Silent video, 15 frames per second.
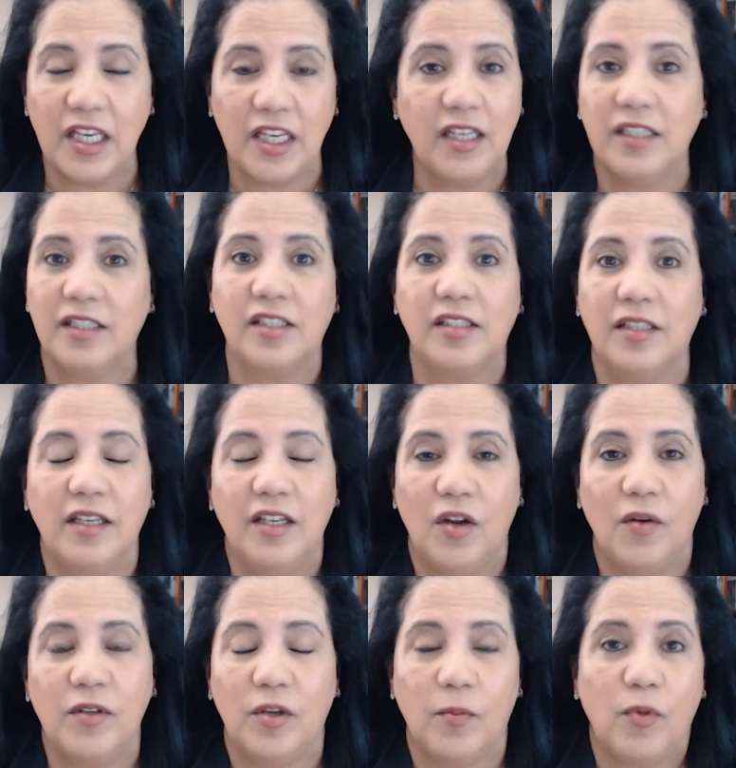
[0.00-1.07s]
is you know
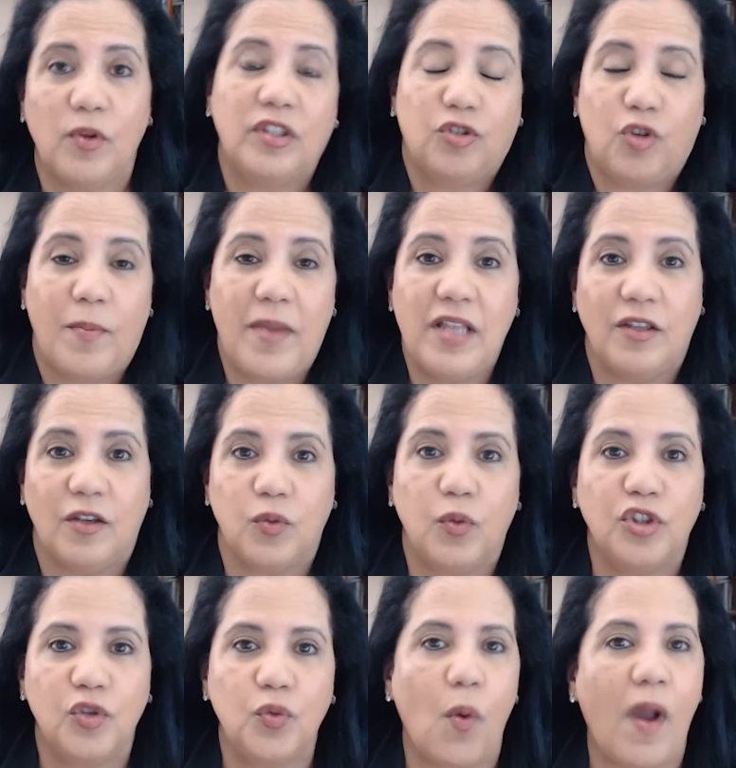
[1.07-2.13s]
in, tremendous,
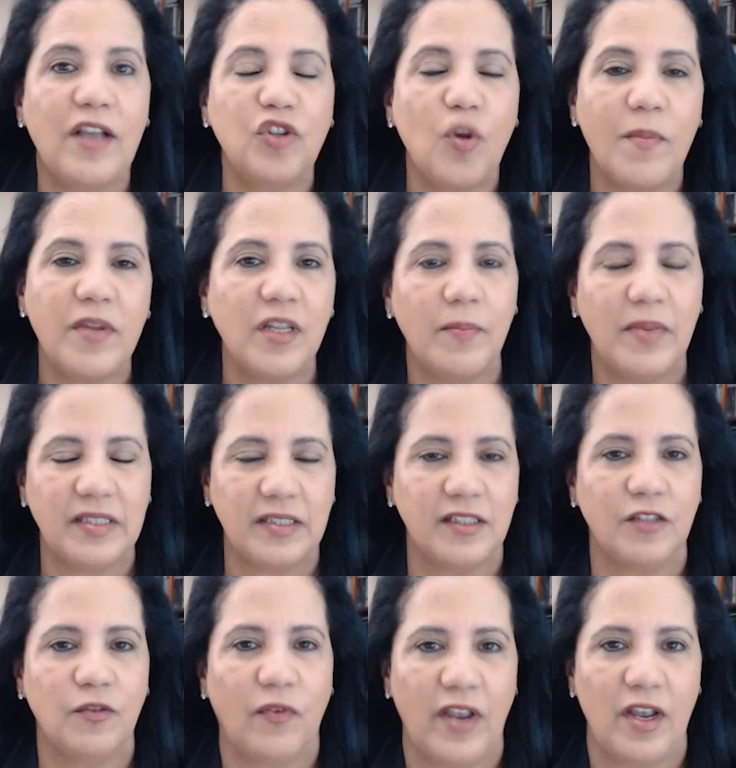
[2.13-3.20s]
which is why so many
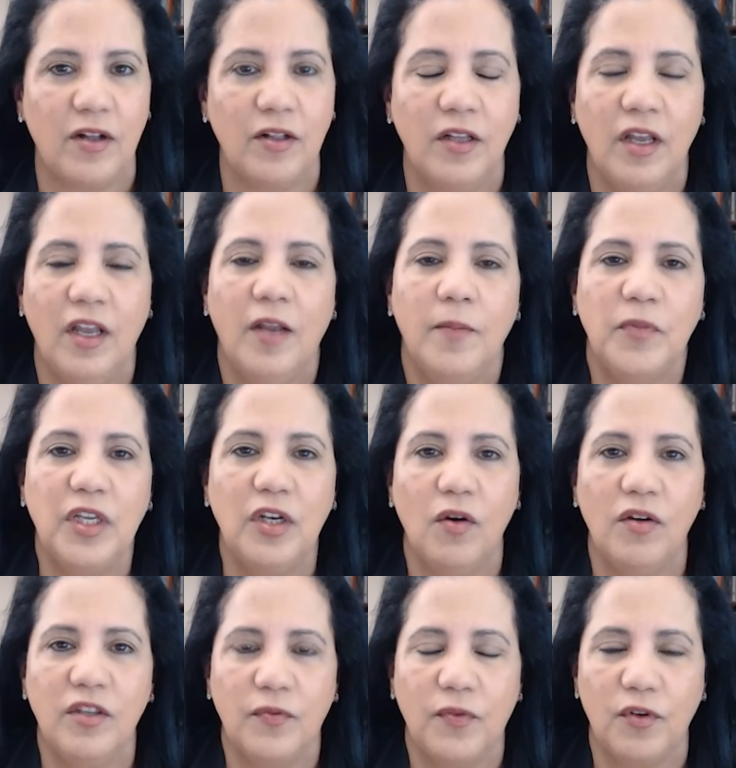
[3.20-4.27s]
businesses fail, you know,
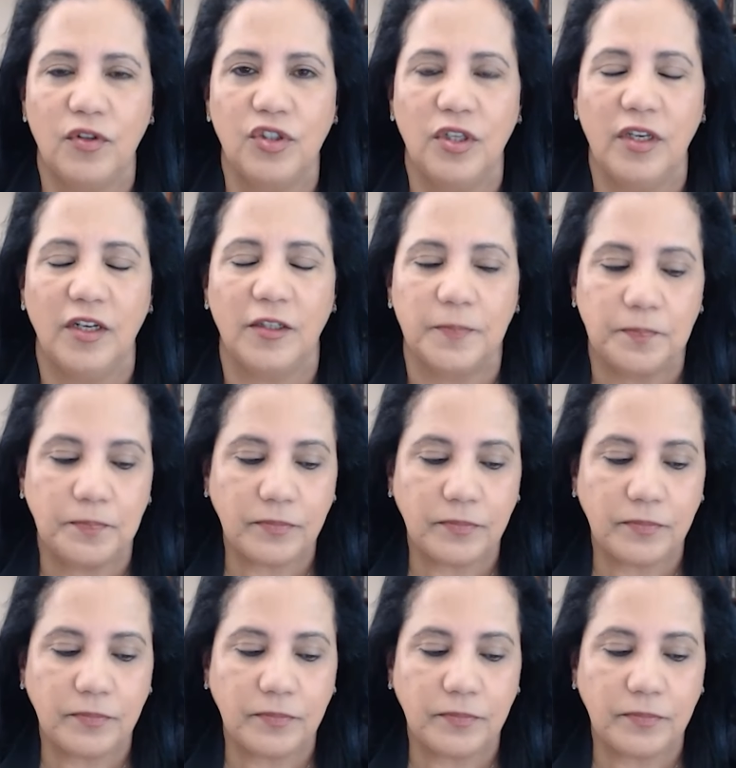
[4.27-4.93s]
in the first year.